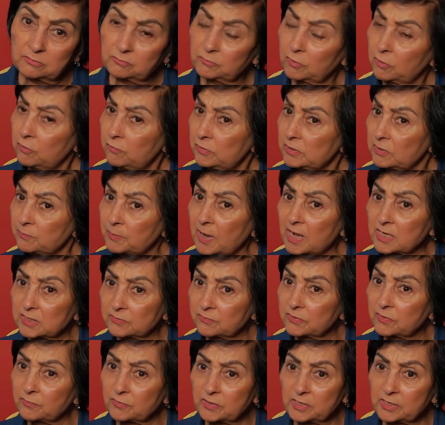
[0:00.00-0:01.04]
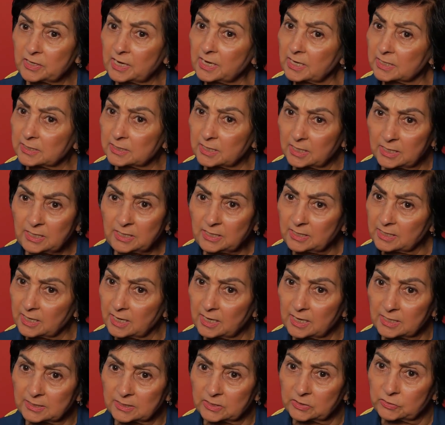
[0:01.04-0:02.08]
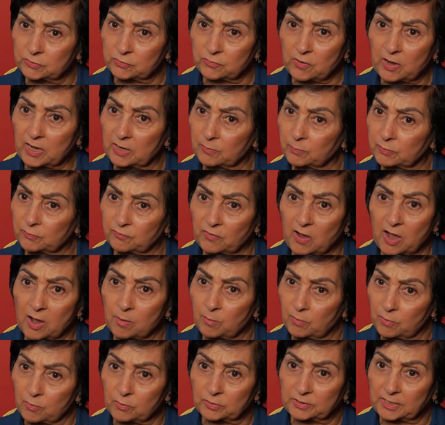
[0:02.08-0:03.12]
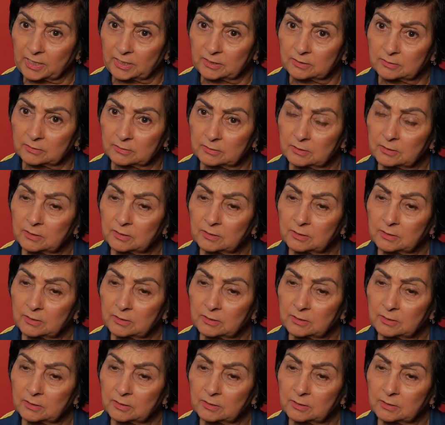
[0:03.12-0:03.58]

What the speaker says: over the past 50 years, India has developed far more than,